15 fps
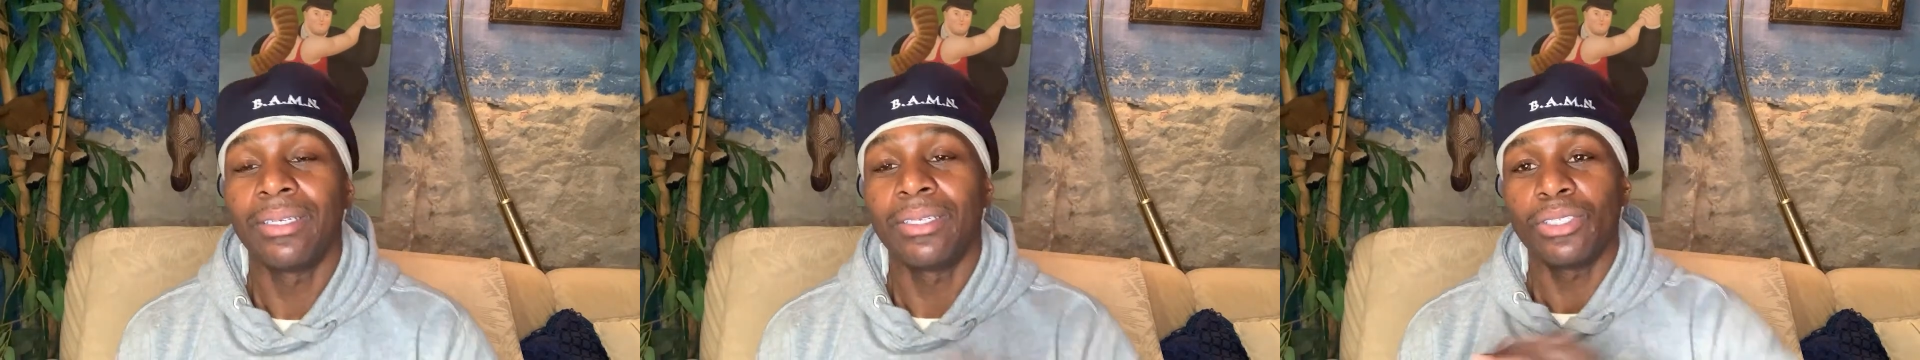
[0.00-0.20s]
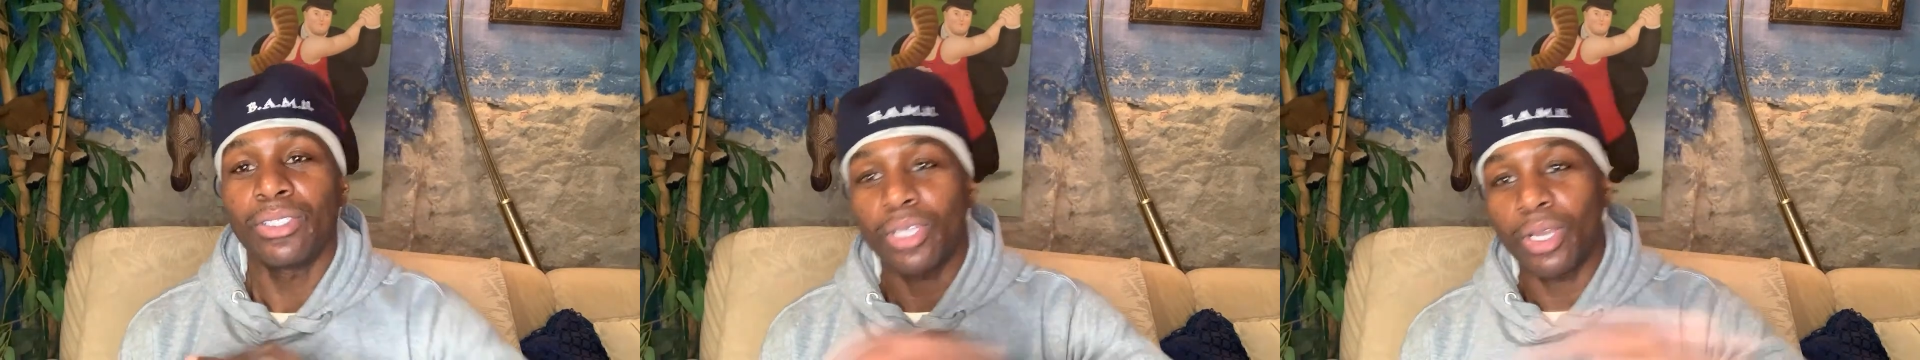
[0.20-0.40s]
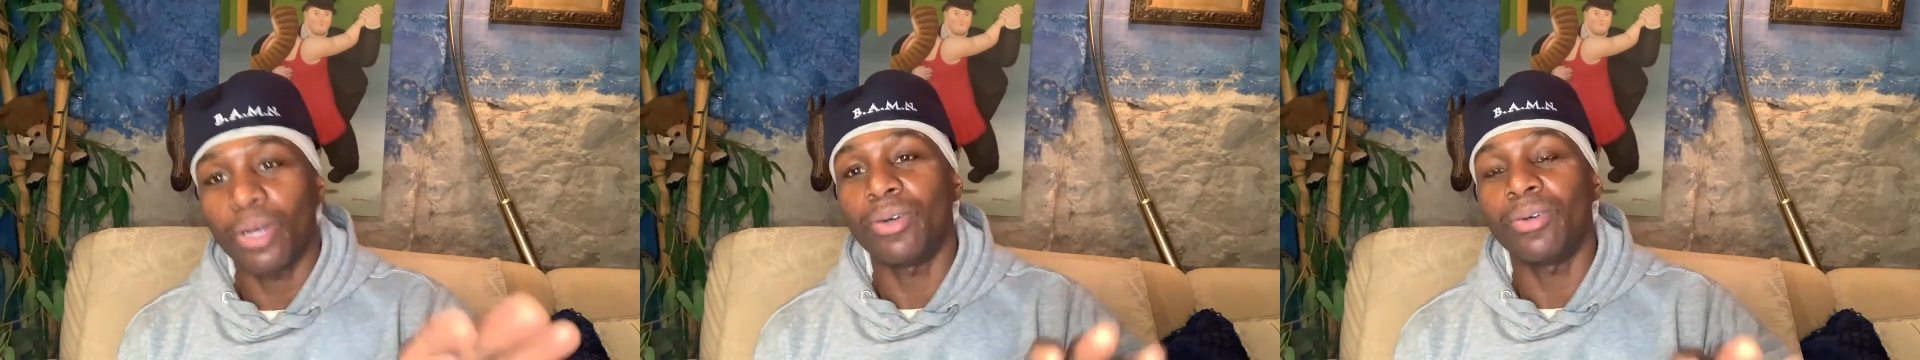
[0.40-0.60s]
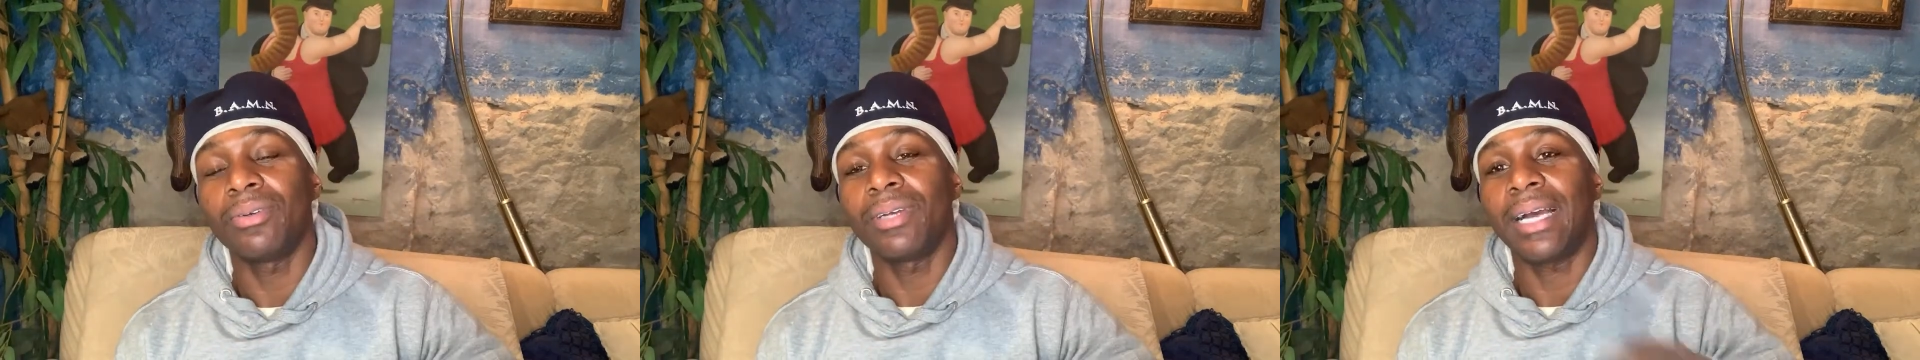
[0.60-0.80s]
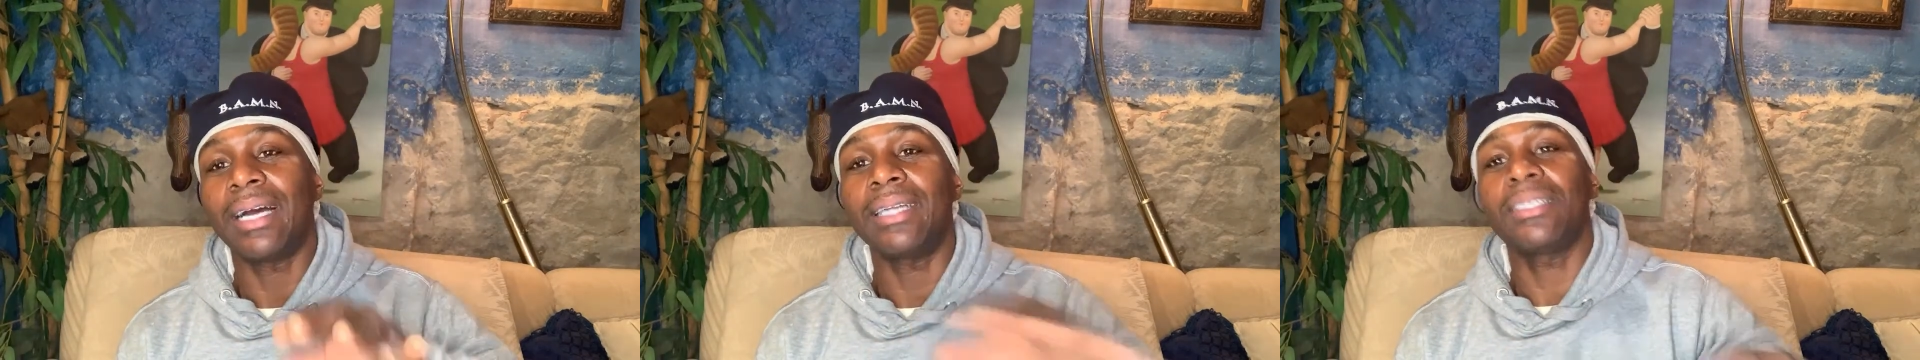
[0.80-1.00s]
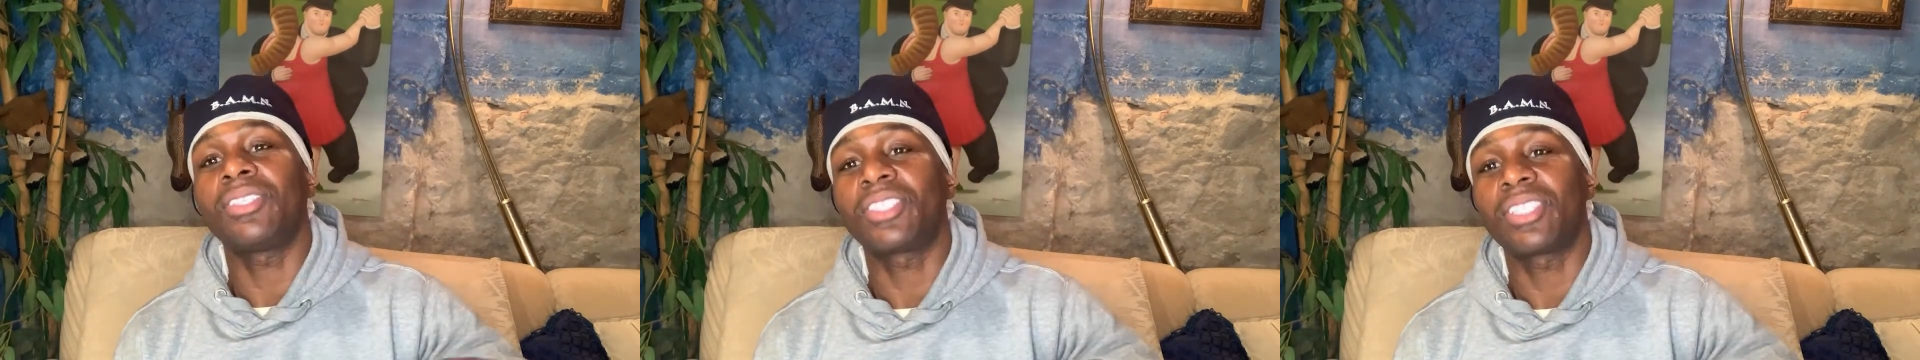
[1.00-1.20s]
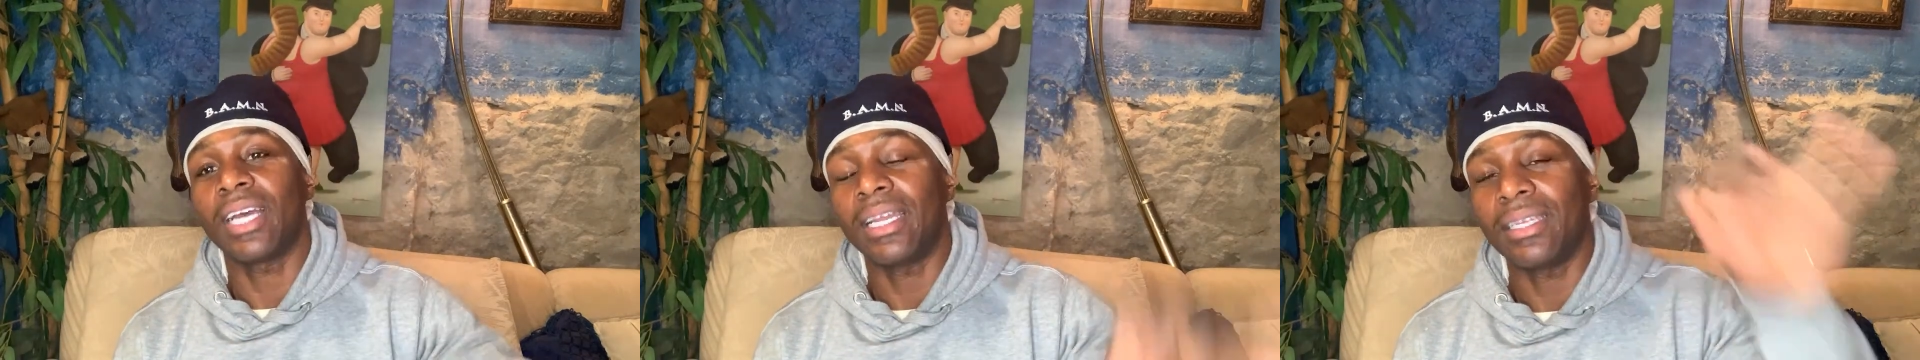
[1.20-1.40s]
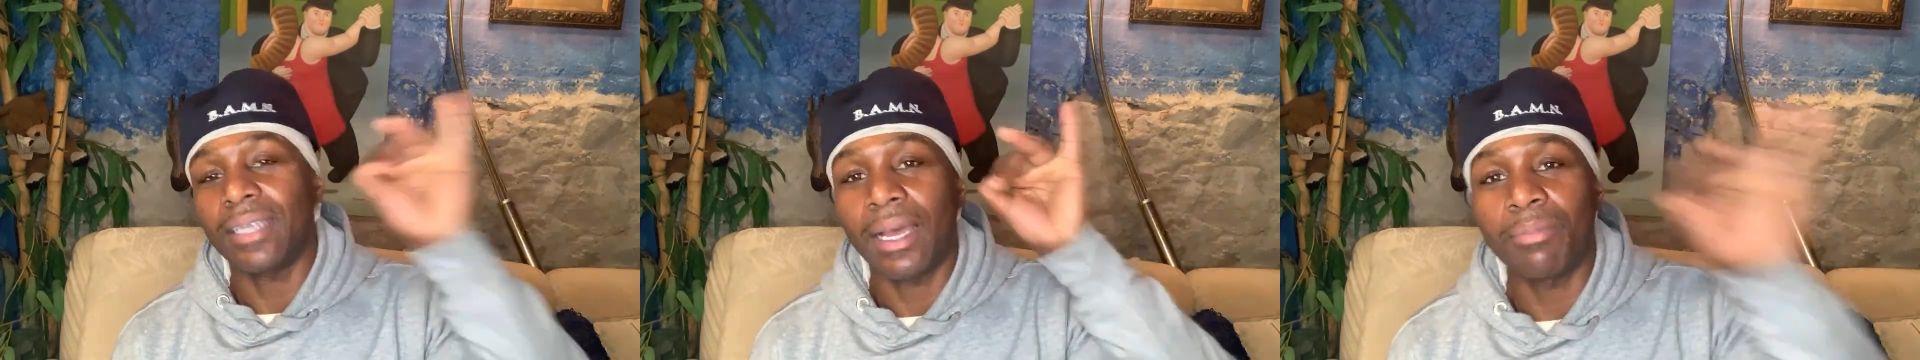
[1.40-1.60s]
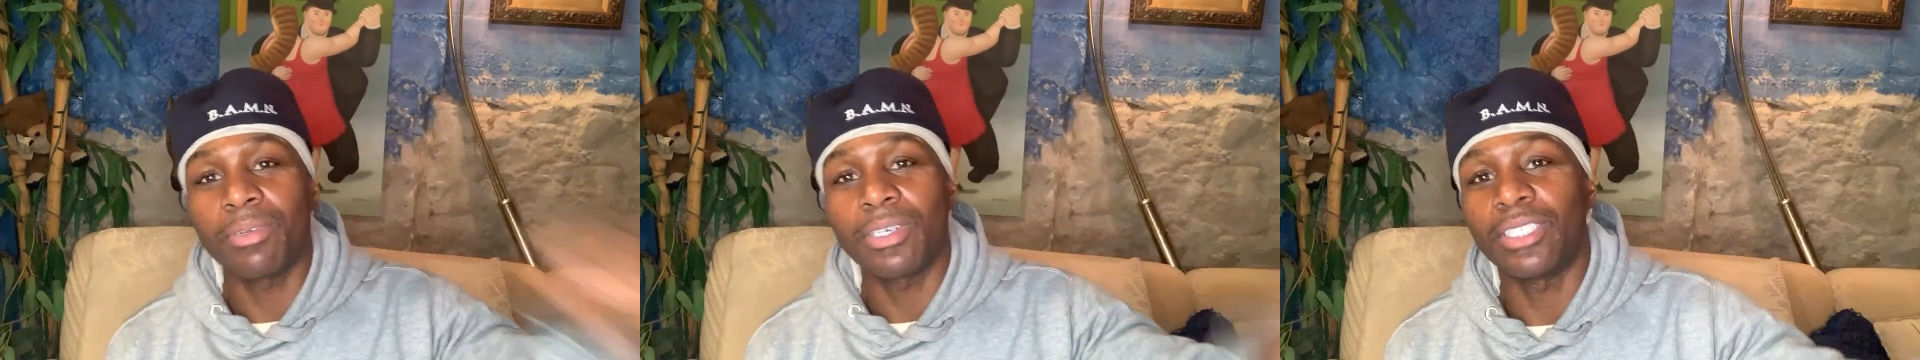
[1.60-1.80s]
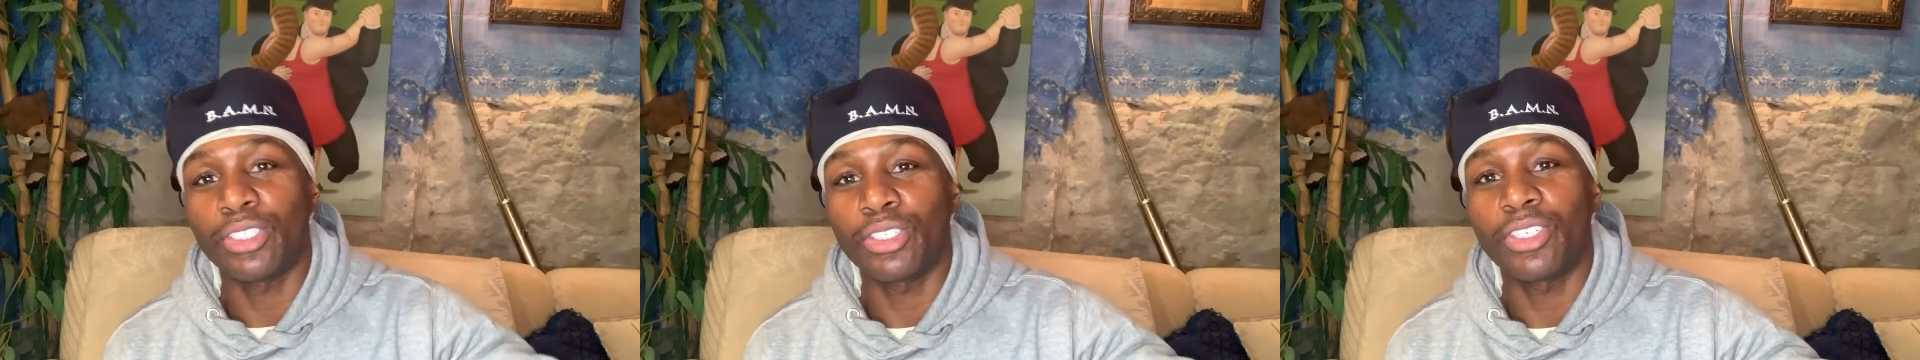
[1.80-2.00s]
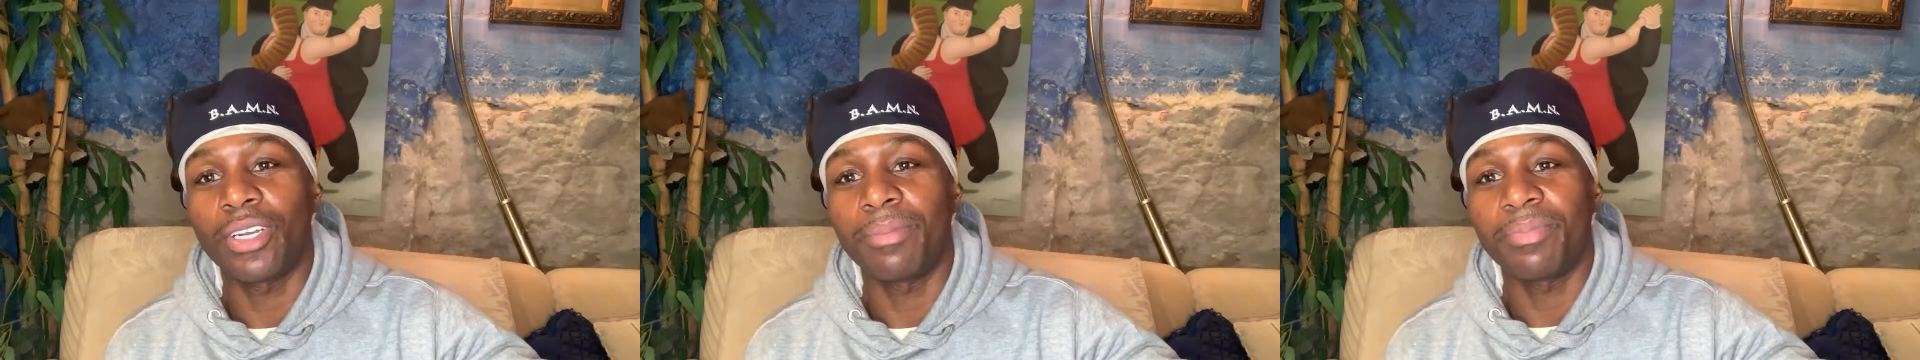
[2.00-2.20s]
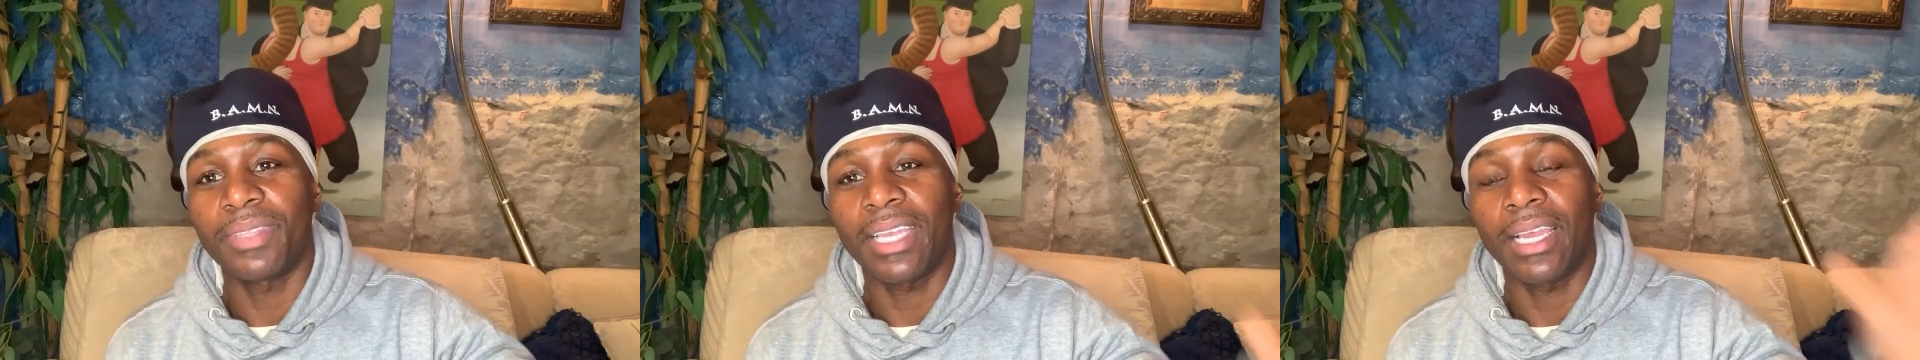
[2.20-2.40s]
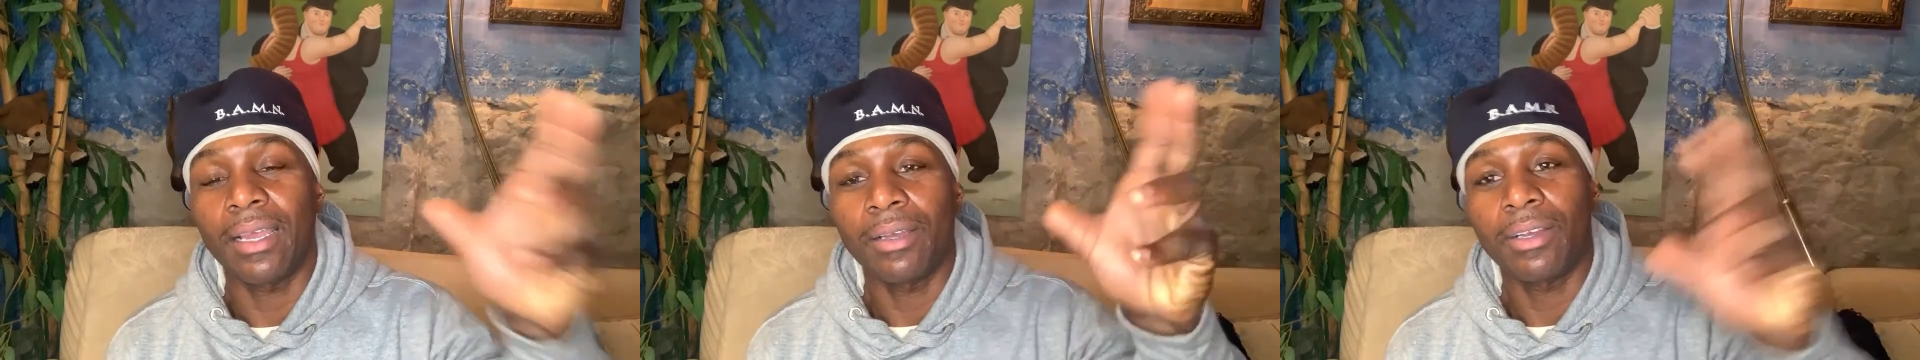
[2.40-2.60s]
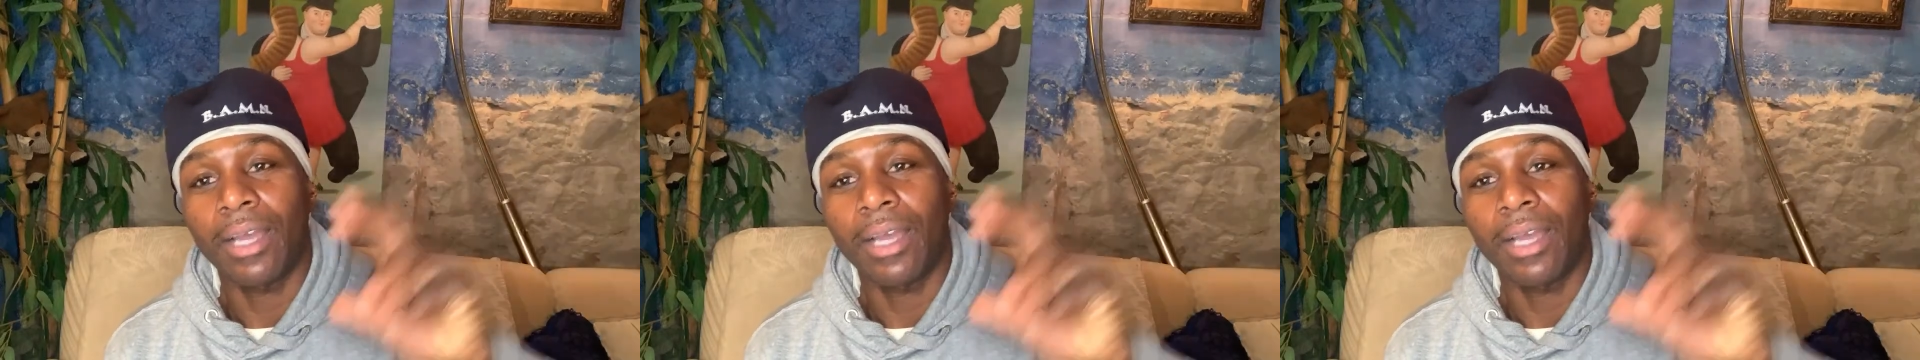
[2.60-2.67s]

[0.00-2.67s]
So I decided I'm gonna jump down.